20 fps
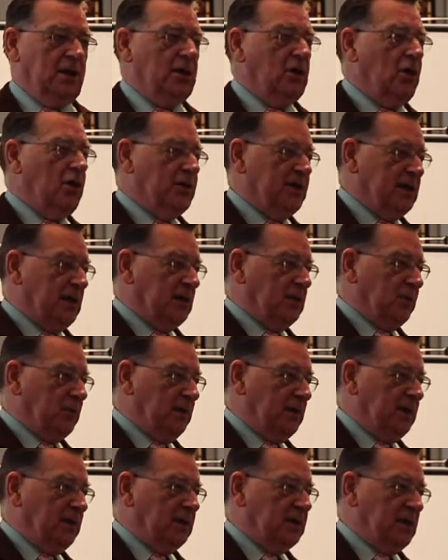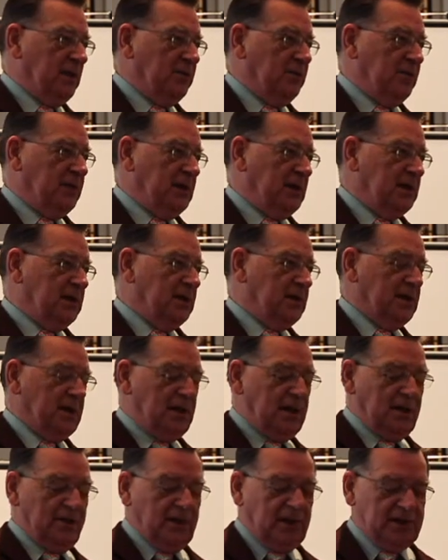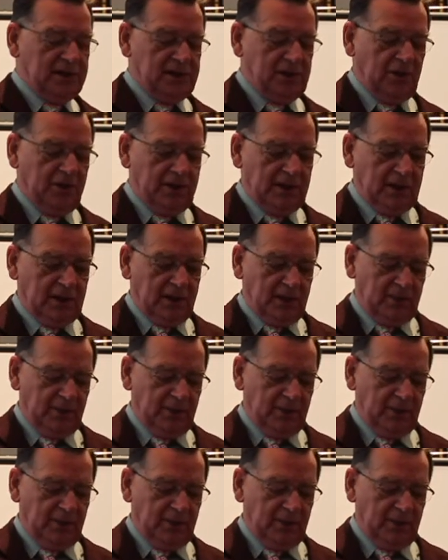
contact with some of these historic